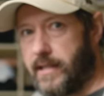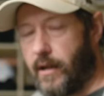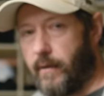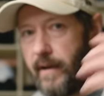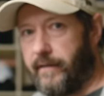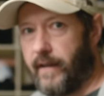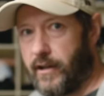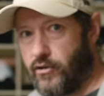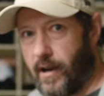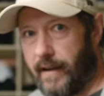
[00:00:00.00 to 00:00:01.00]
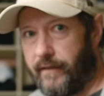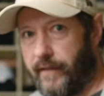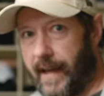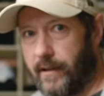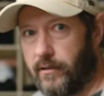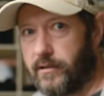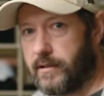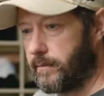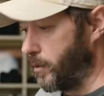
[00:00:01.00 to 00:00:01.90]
So if a drive fails,